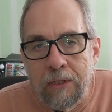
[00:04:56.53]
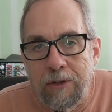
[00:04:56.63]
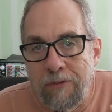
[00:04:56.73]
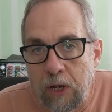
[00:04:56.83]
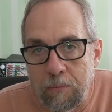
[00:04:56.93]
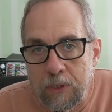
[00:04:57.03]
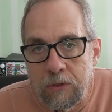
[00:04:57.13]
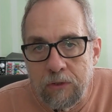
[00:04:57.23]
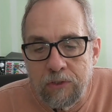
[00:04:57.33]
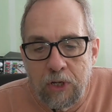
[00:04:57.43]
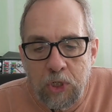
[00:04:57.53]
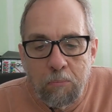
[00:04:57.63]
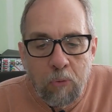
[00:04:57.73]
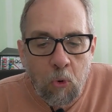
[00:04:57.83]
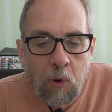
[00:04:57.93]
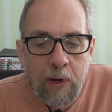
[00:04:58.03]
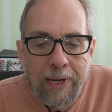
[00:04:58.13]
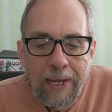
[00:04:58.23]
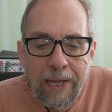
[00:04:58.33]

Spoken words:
developed such a board